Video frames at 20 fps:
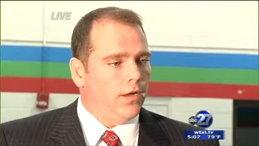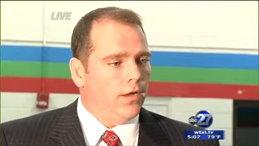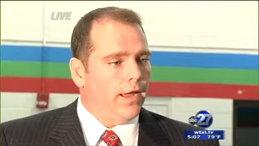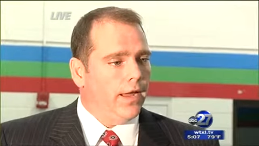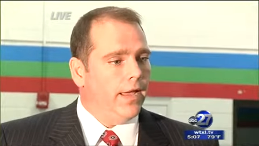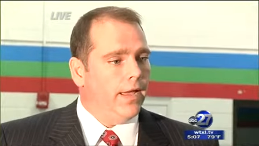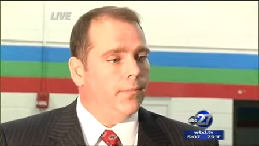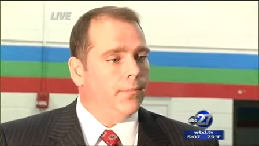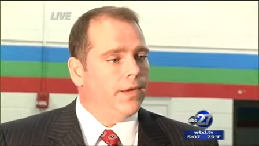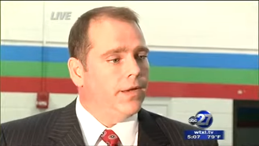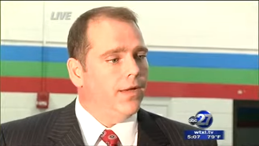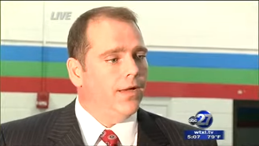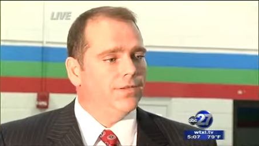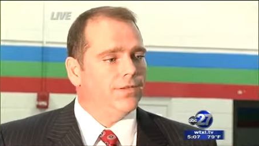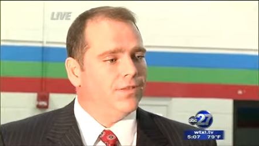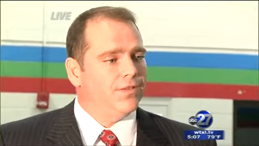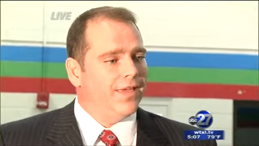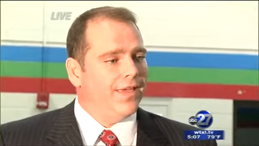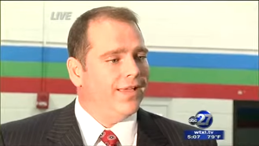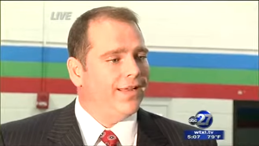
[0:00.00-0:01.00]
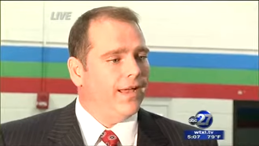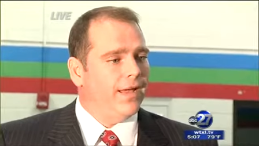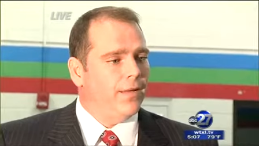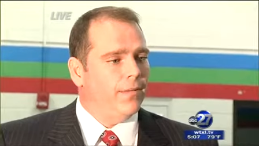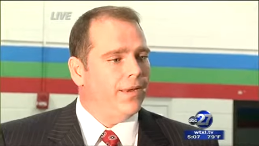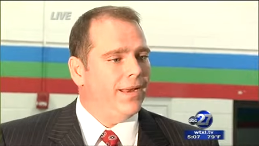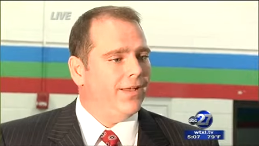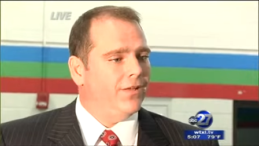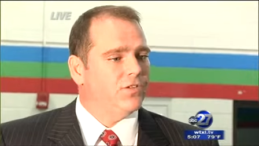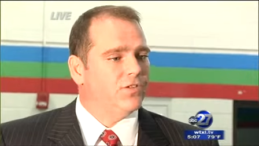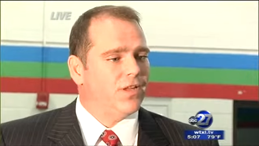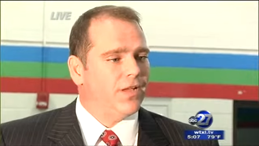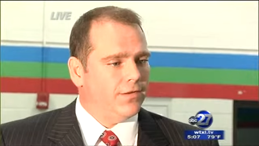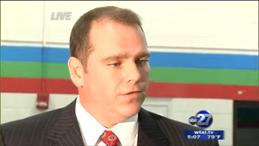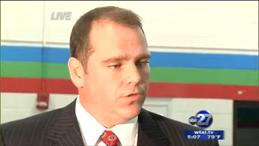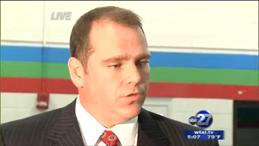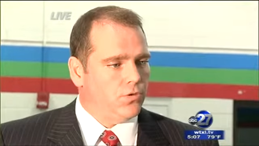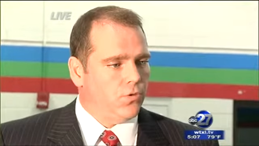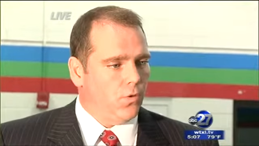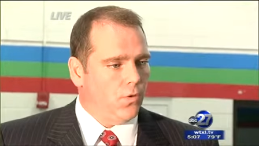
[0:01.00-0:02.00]
and because of that, I am now
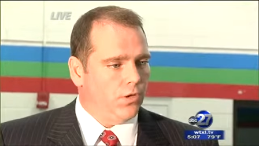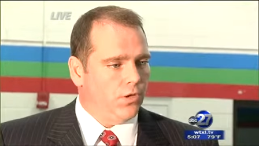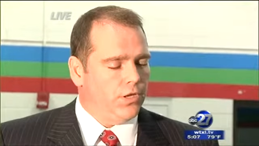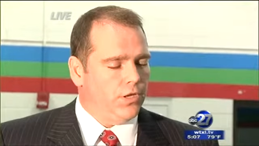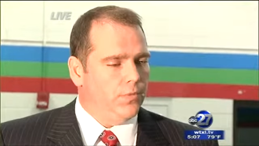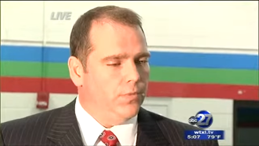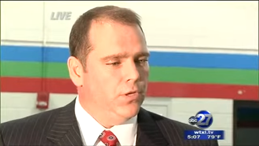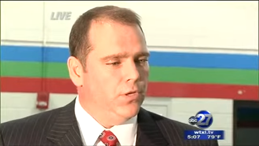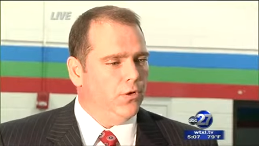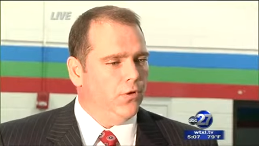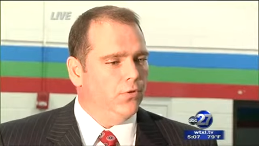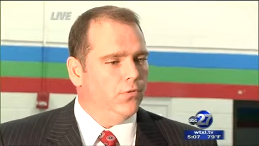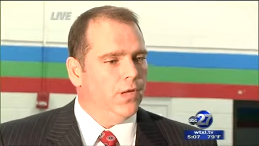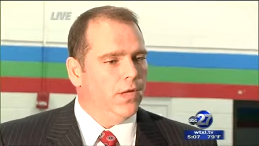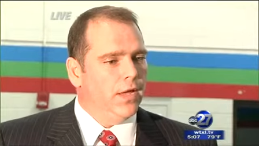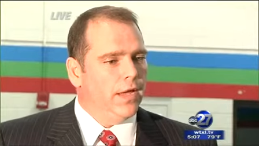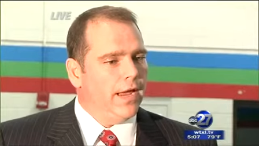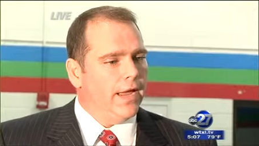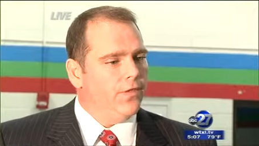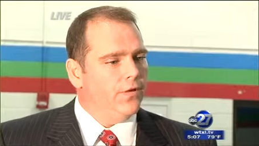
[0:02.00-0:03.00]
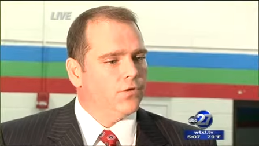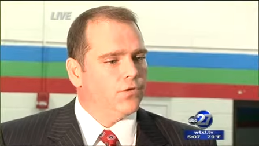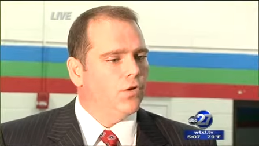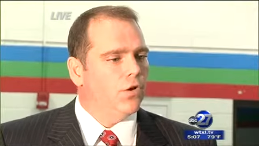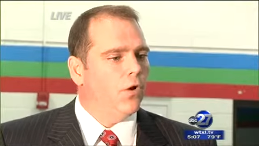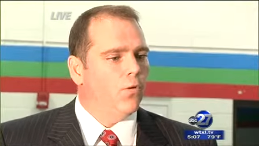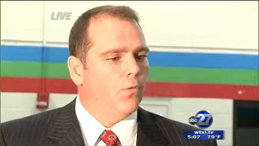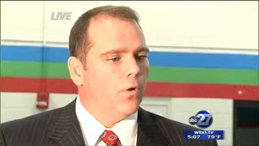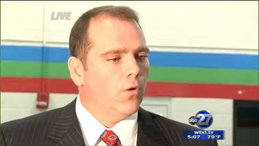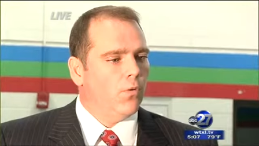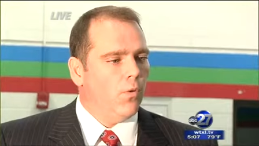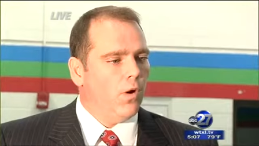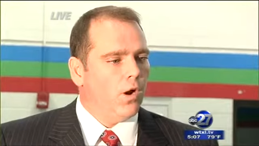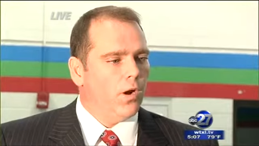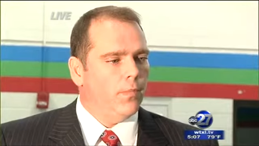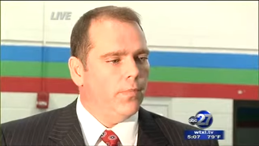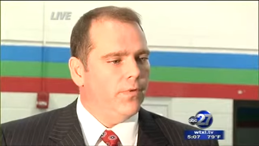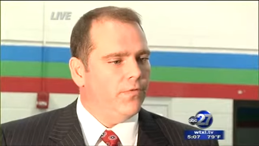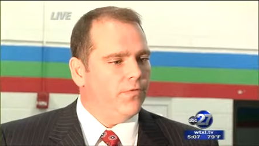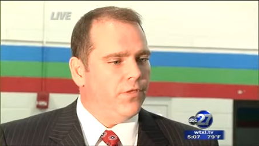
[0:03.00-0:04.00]
statutorily immune, and there's no
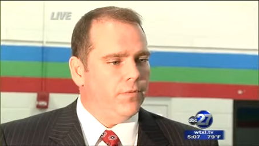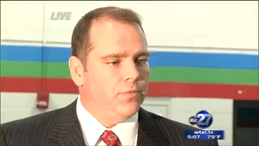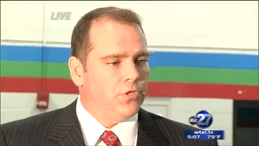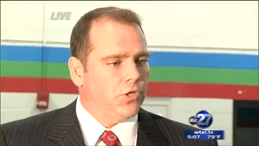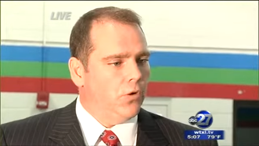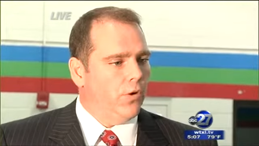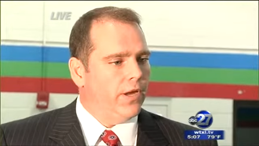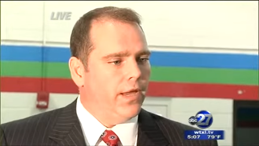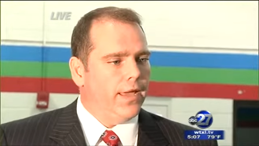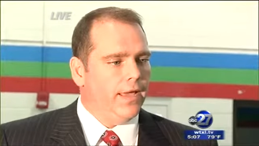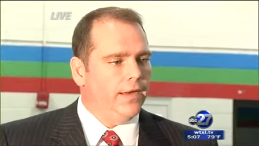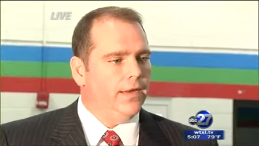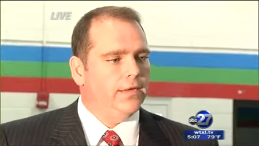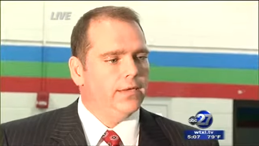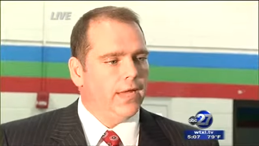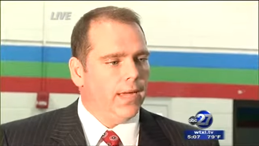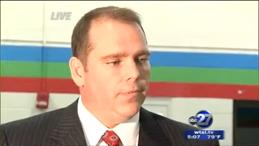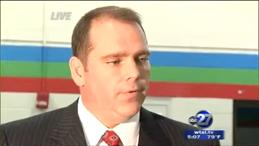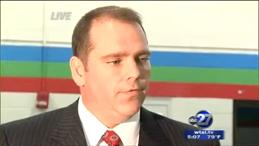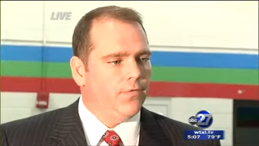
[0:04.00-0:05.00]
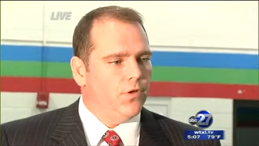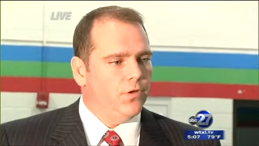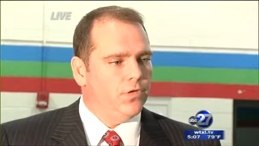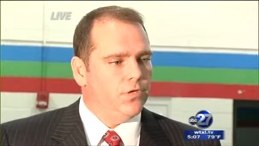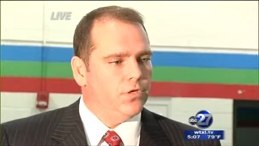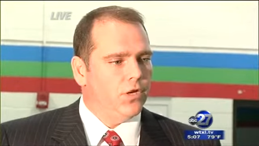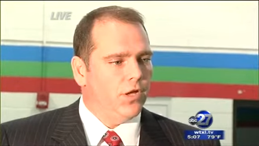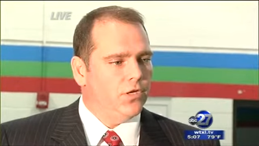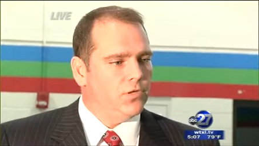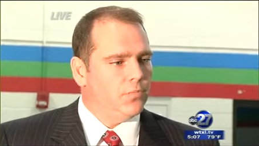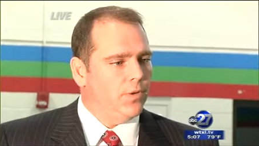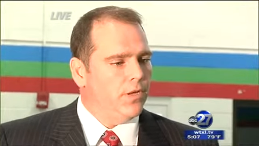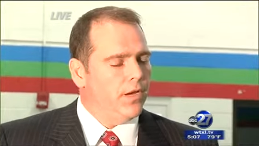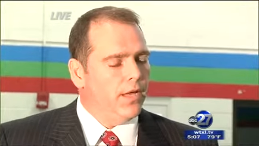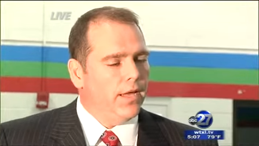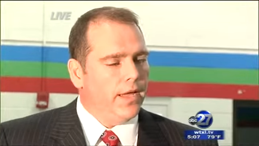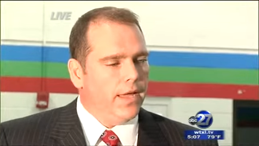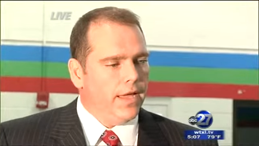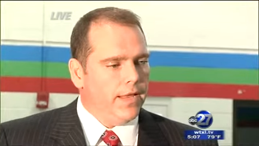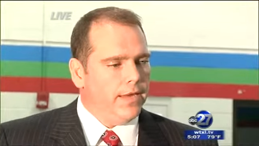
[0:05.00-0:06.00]
requirement of them showing any type of good judgment,
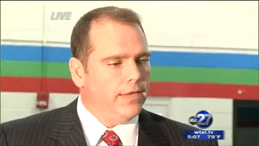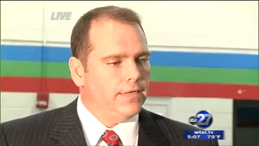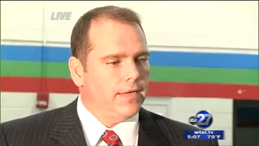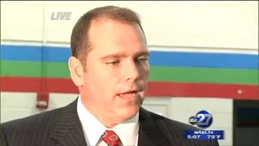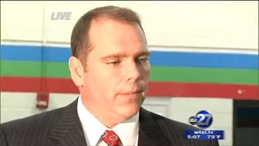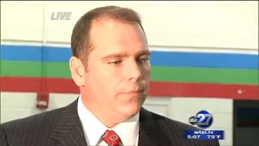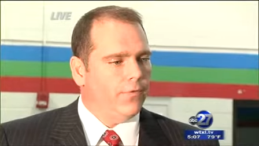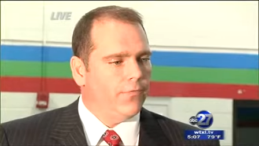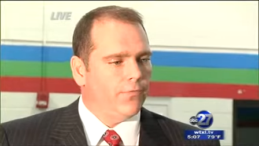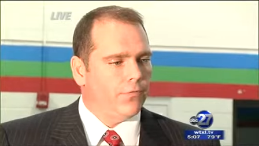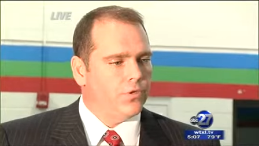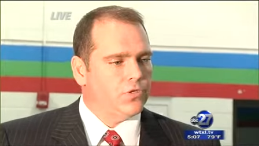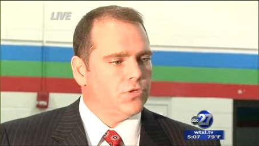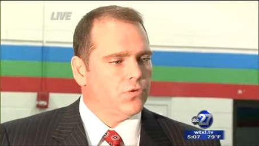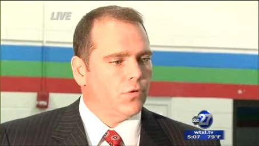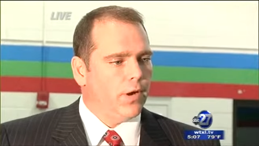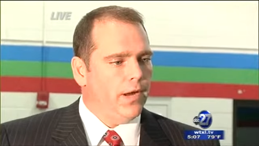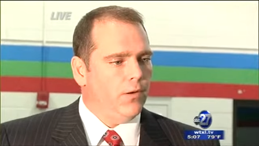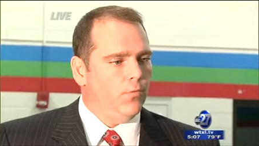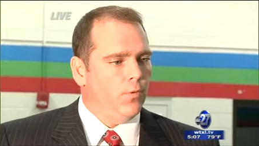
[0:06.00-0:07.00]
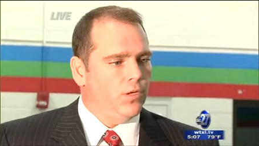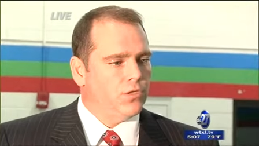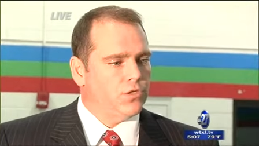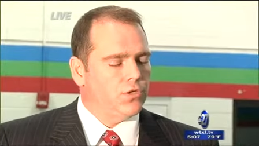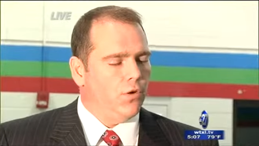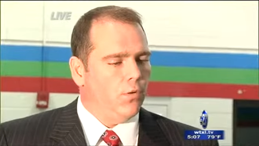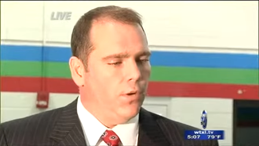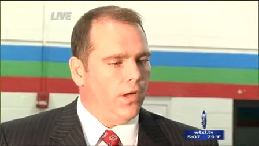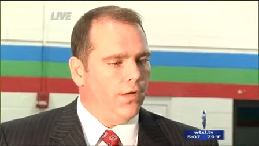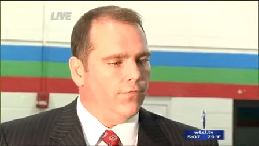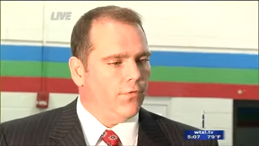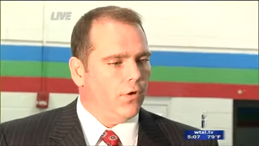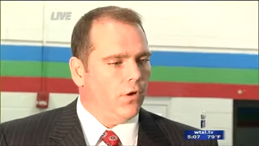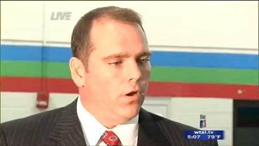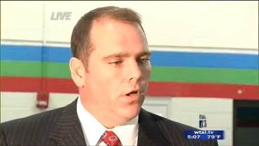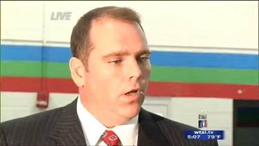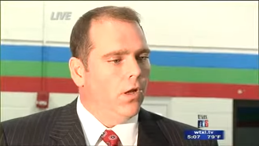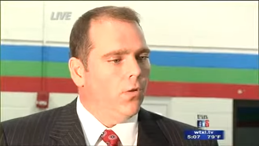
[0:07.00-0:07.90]
any type of restraint whatsoever.